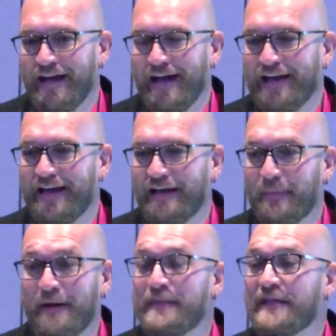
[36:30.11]

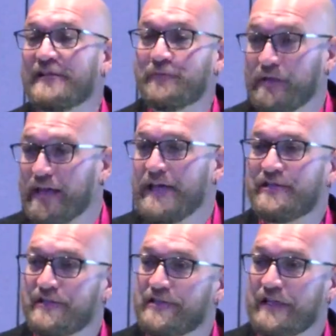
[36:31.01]
I'm in this
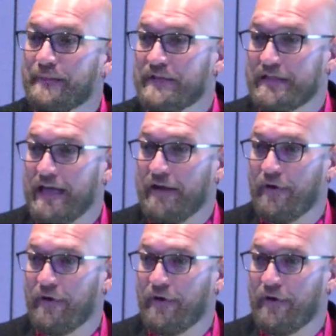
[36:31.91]
relationship today,